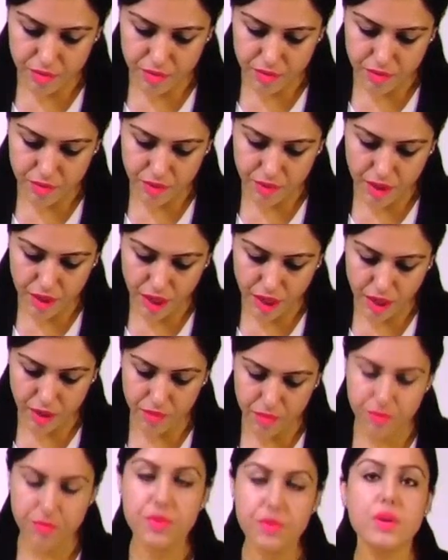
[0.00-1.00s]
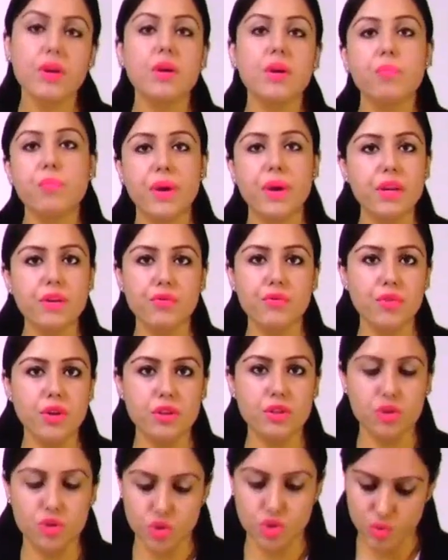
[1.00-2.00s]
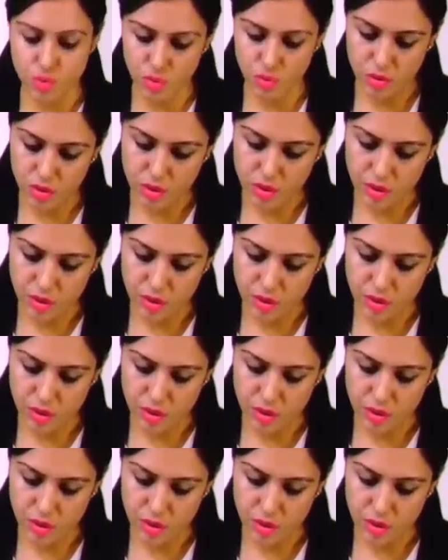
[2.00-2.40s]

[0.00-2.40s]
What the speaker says: we have peripheral tissue,